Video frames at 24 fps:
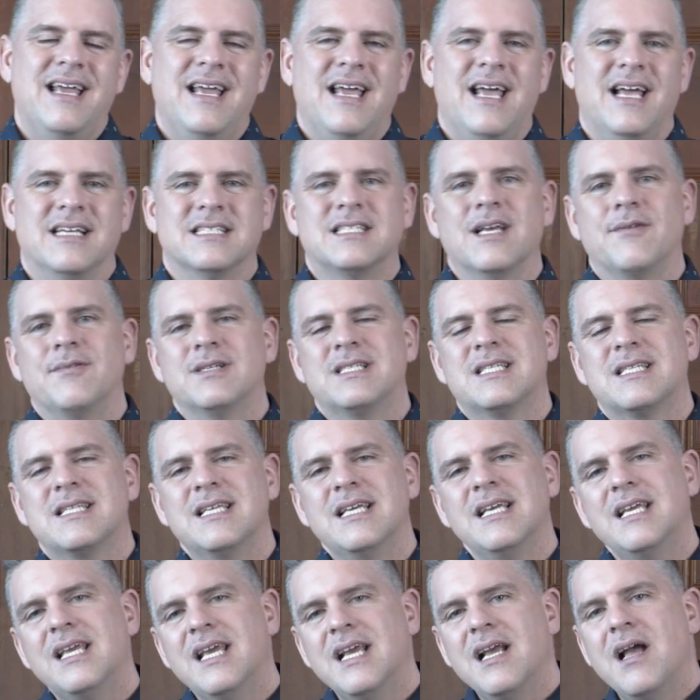As I was
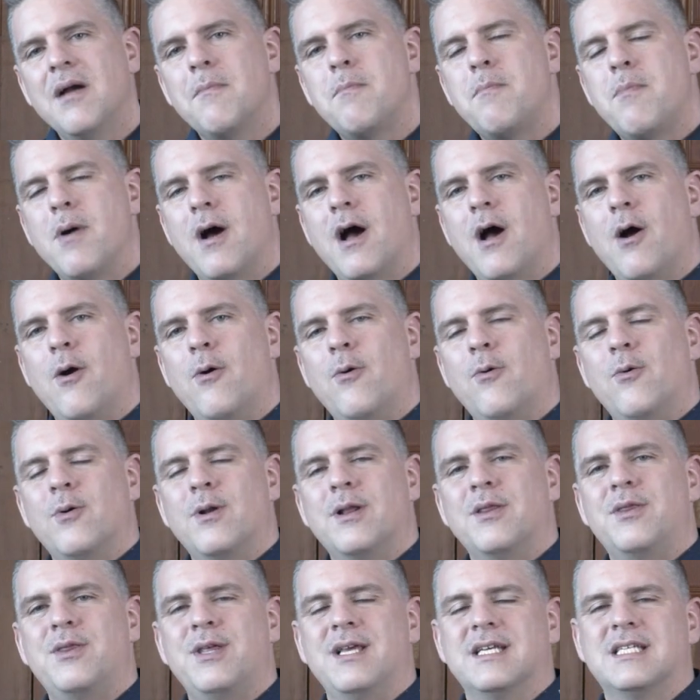thinking about
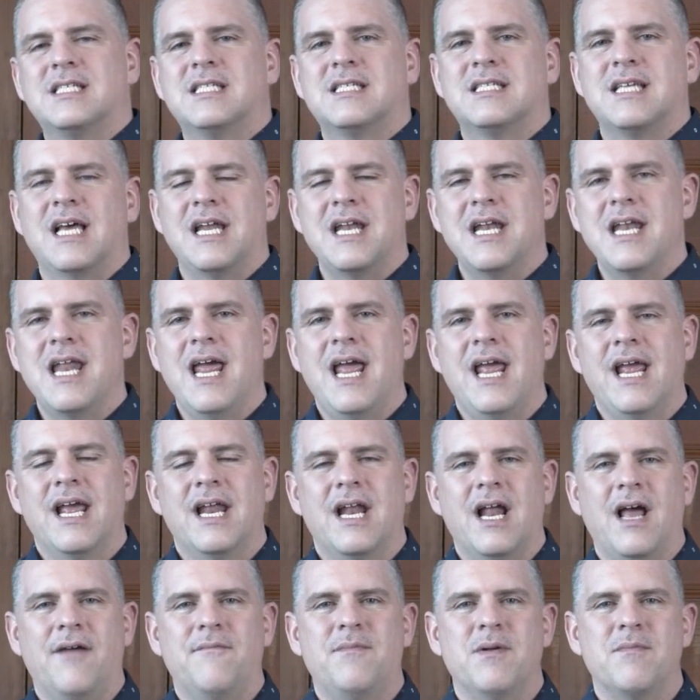this Sunday,
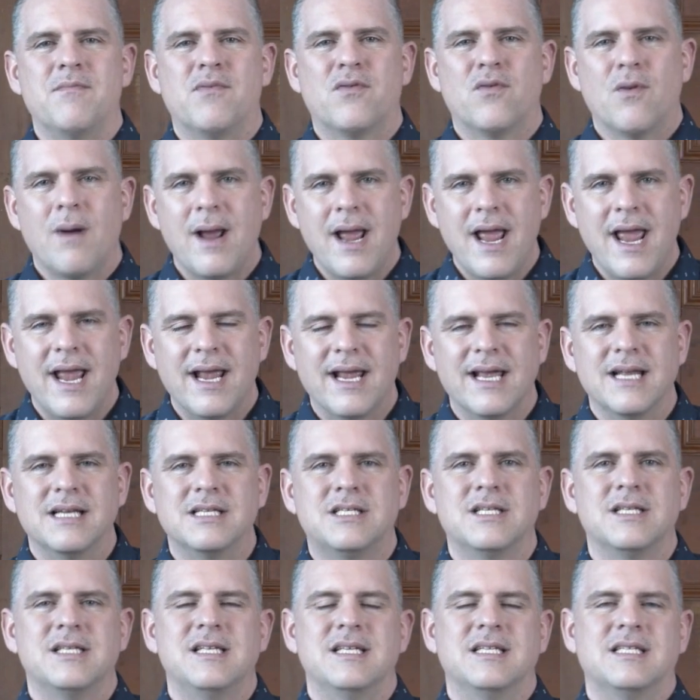and I've been praying
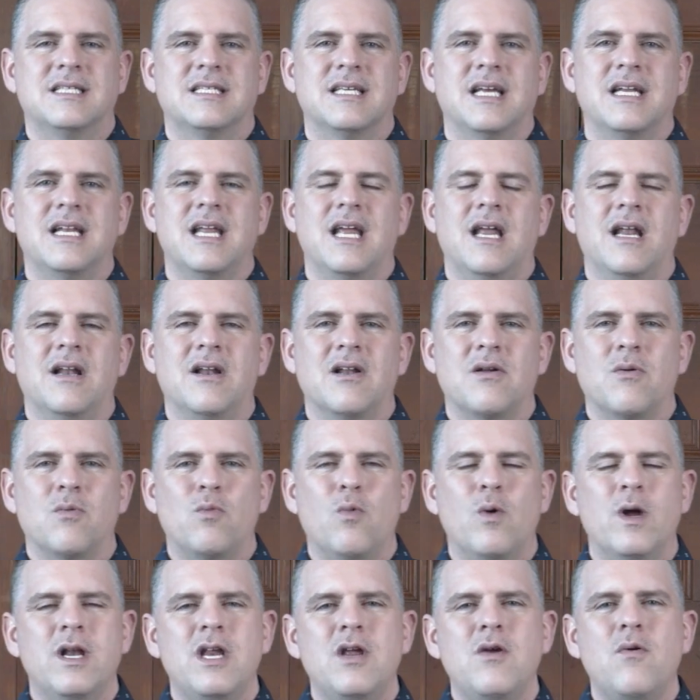into this Sunday, and
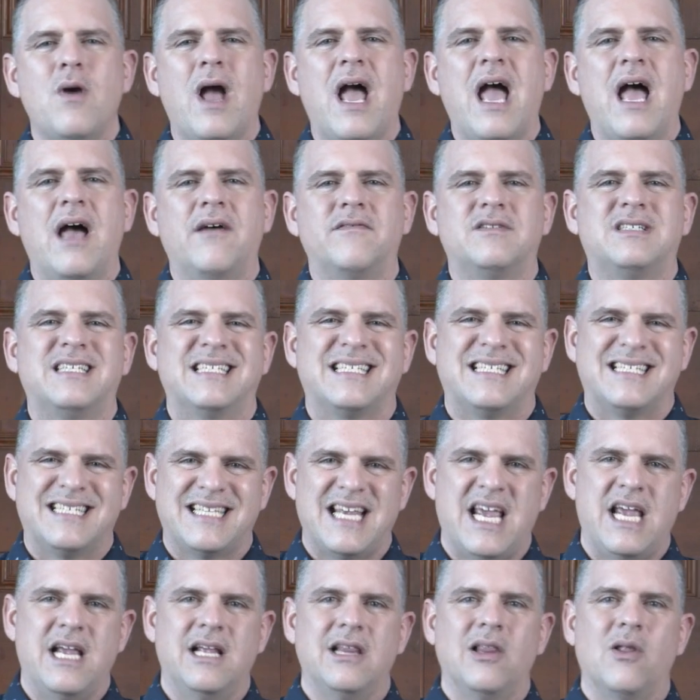what do you have to
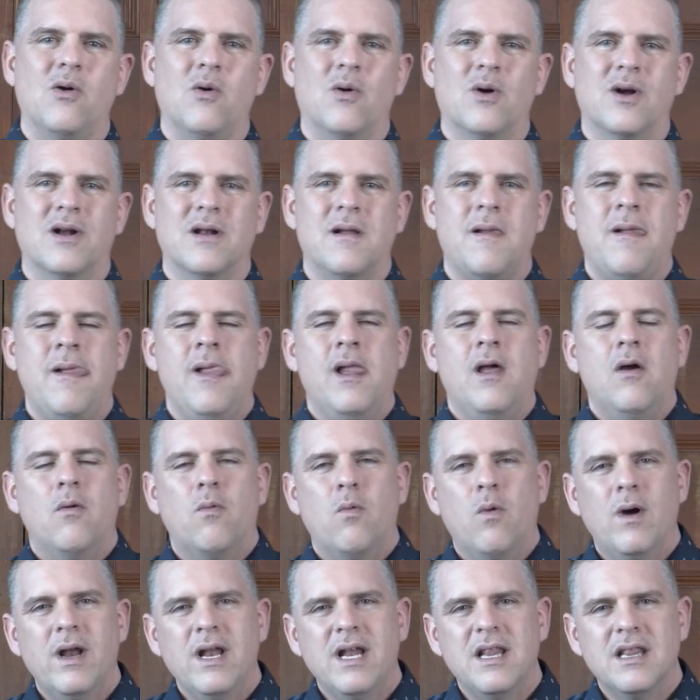say, Lord?
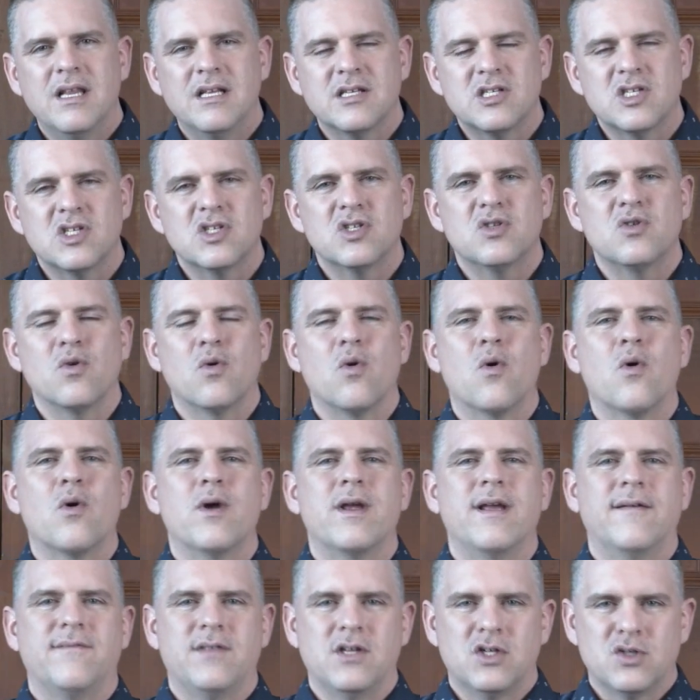What in the
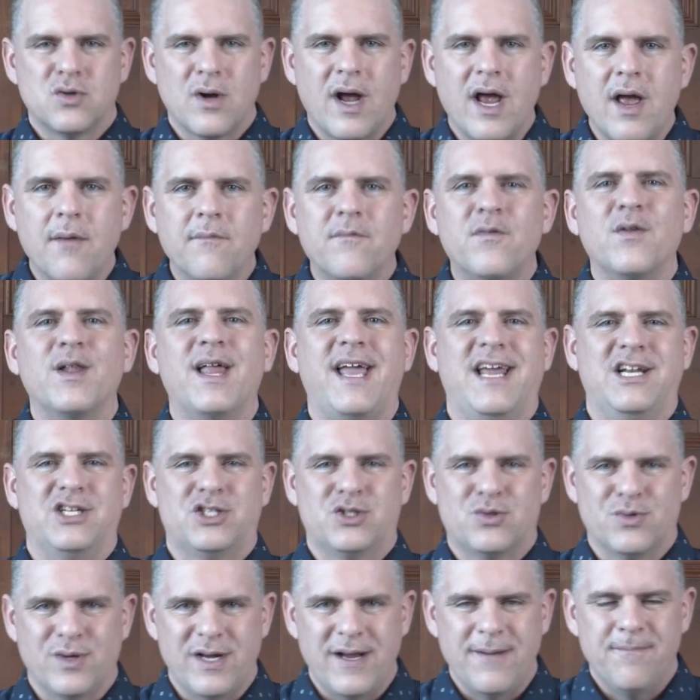story of the triumphal
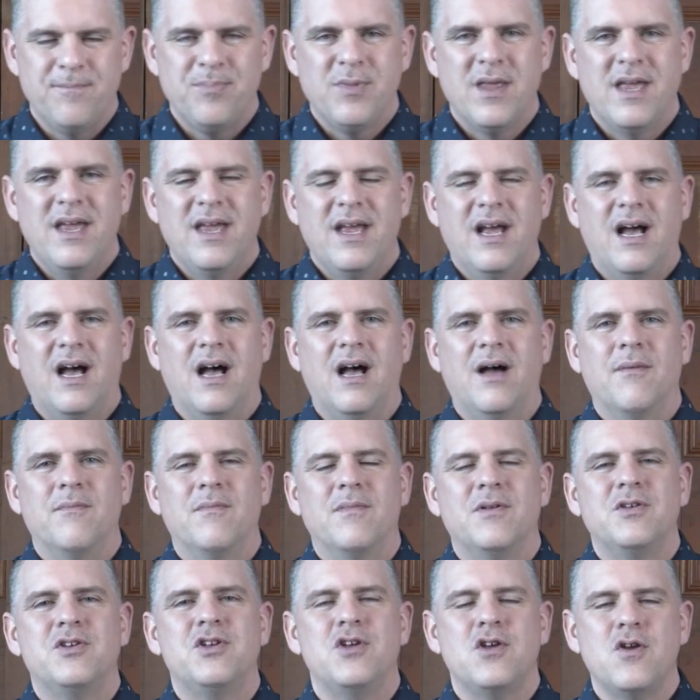entry
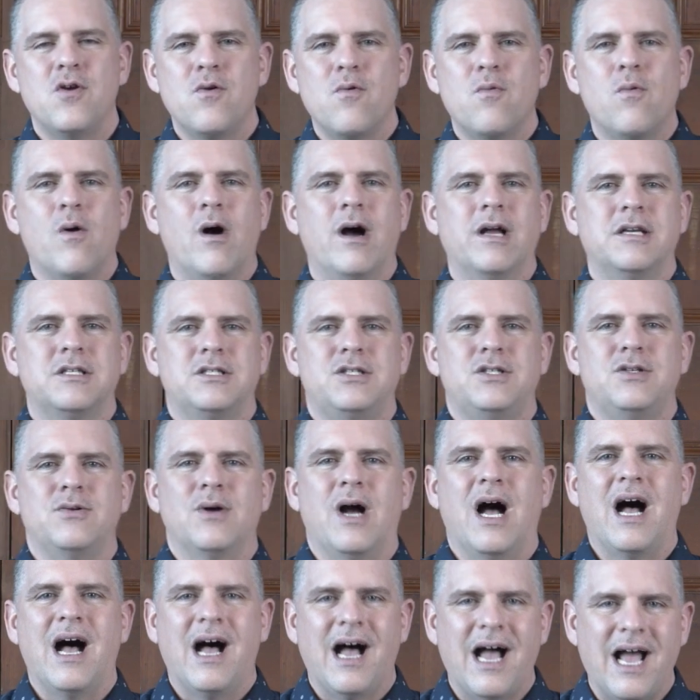do you want to
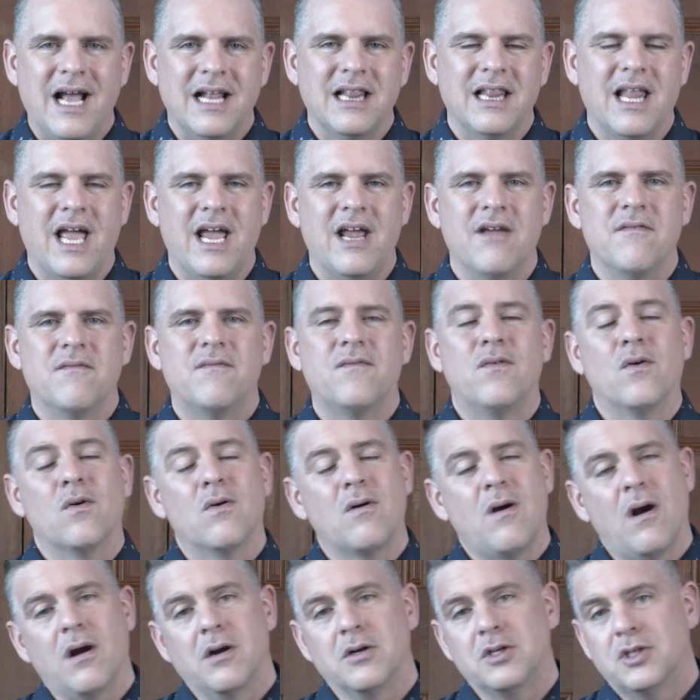highlight
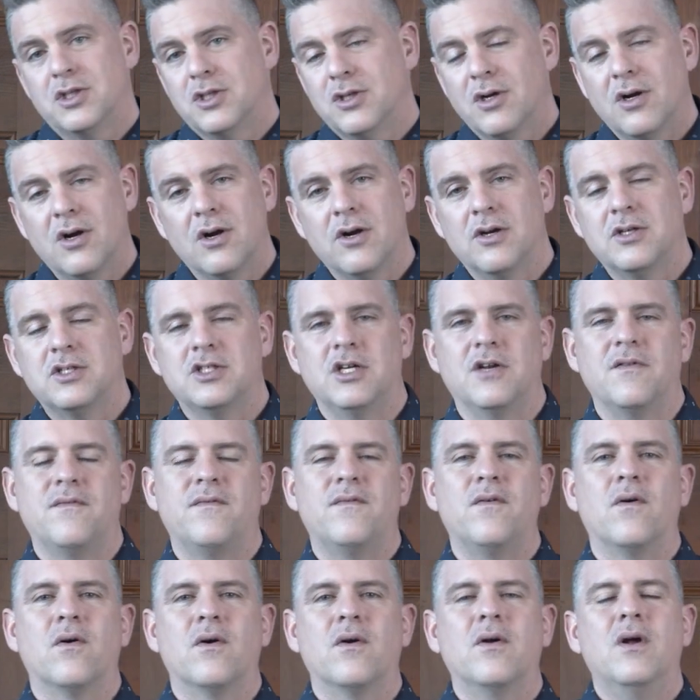for our church and
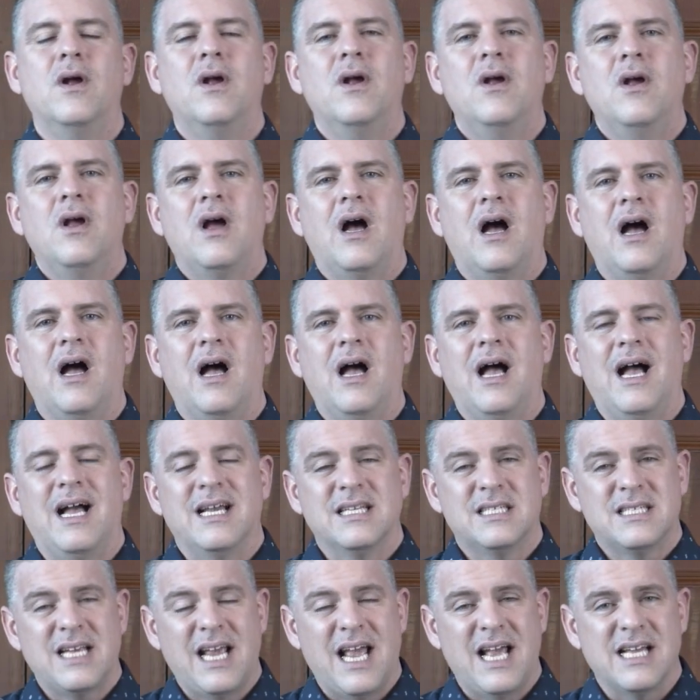for
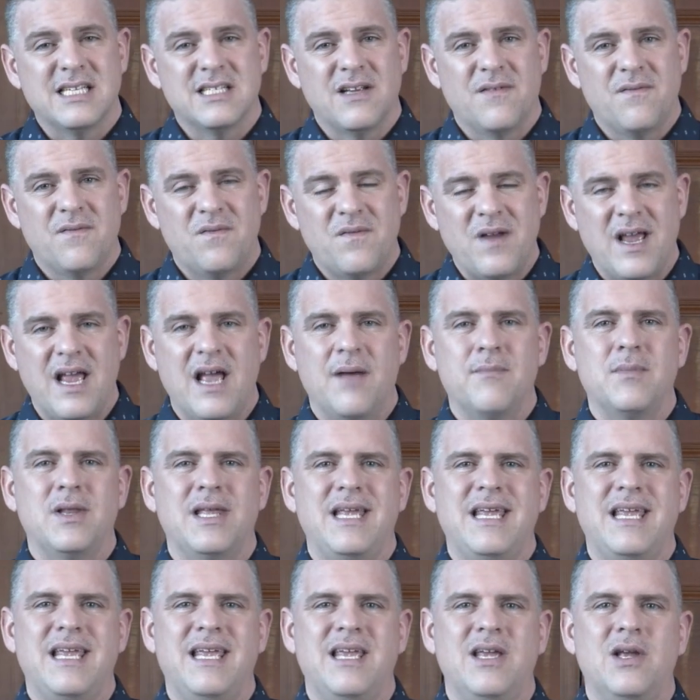us as a
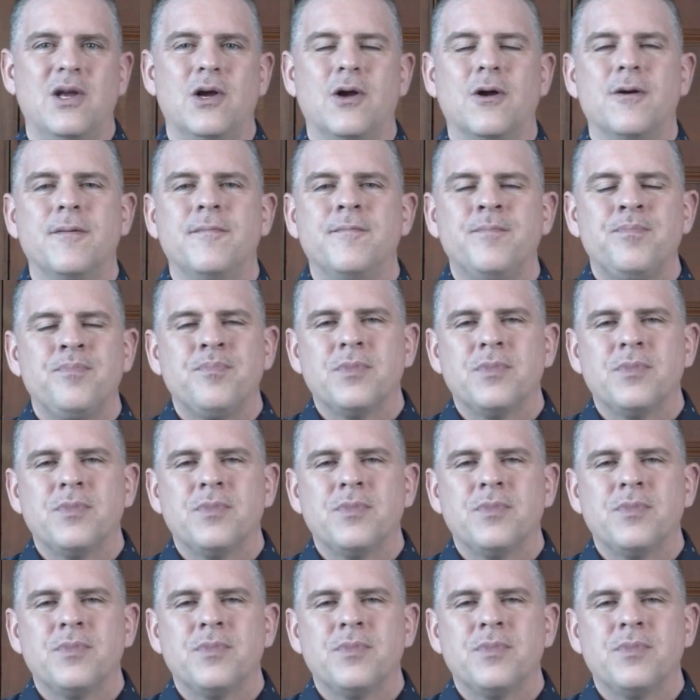family here?